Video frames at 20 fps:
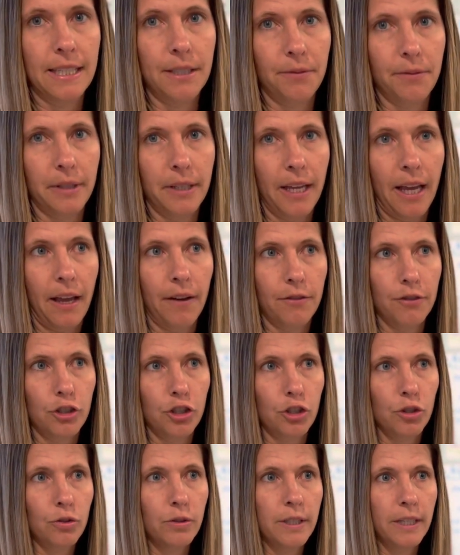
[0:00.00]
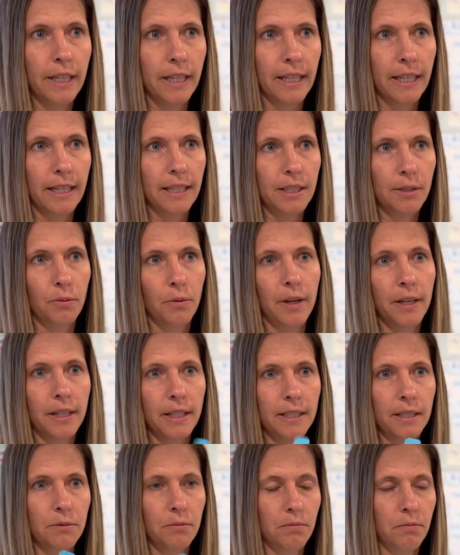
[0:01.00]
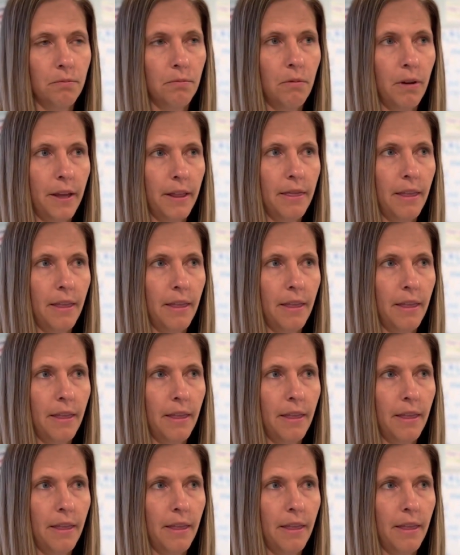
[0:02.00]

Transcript: and we have 2 tickets. One is one